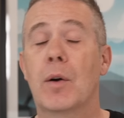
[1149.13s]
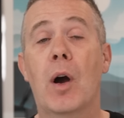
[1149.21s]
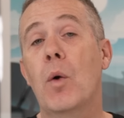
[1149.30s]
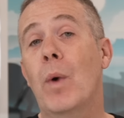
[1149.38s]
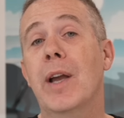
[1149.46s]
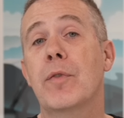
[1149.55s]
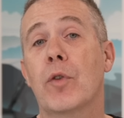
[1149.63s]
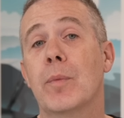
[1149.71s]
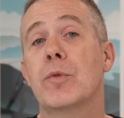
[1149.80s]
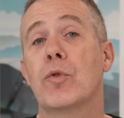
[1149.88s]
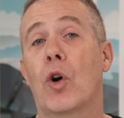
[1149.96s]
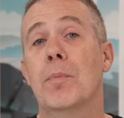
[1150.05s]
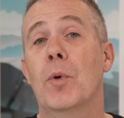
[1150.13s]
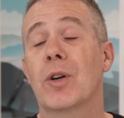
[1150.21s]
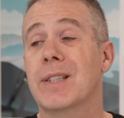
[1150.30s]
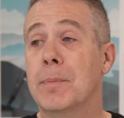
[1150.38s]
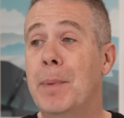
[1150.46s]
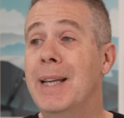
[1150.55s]
away from
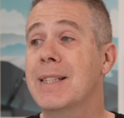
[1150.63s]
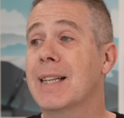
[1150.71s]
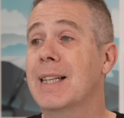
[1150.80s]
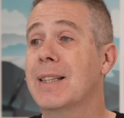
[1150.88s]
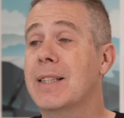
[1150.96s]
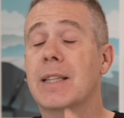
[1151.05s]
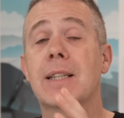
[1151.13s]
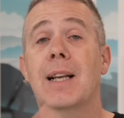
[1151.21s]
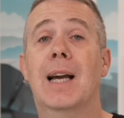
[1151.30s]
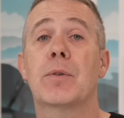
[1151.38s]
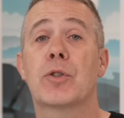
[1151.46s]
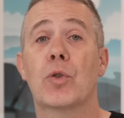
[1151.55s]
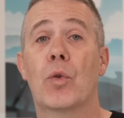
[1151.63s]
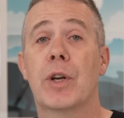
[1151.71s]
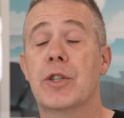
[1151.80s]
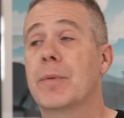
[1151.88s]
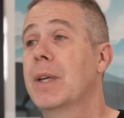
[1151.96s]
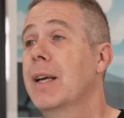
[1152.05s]
Dropbox, and basically this is cloud storage.